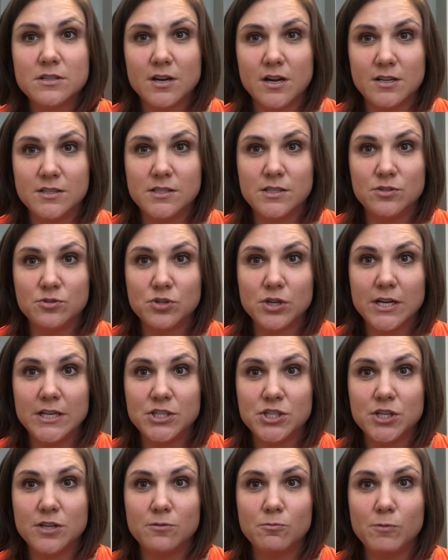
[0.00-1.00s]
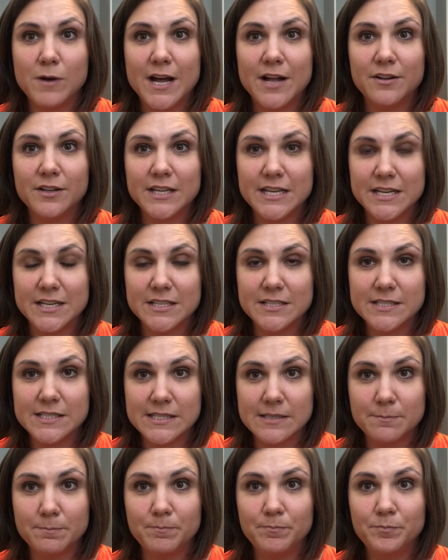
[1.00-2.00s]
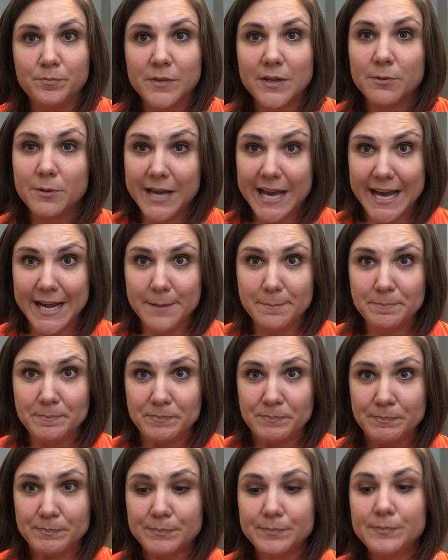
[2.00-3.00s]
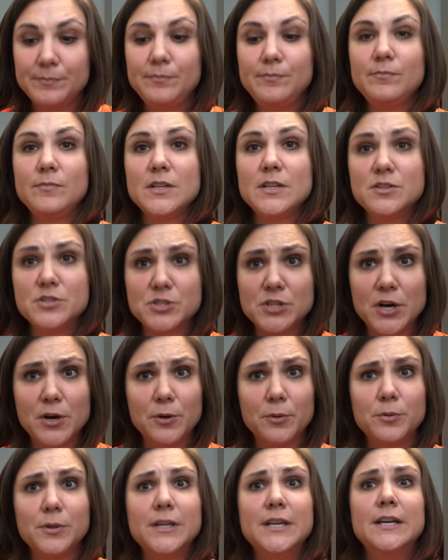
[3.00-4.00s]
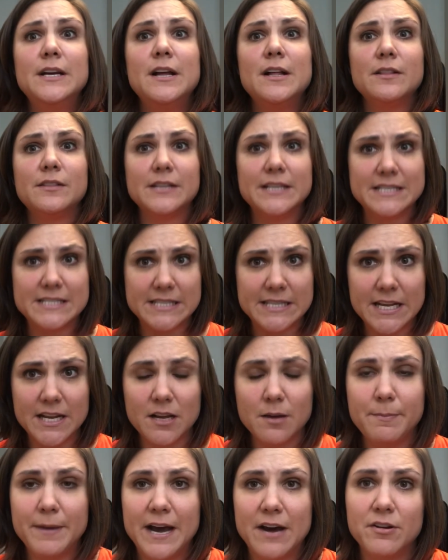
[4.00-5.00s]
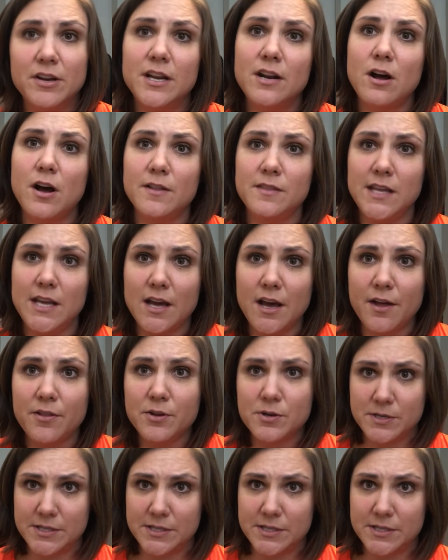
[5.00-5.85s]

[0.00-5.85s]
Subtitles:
concentration well is. Okay? So, let's think about it on the other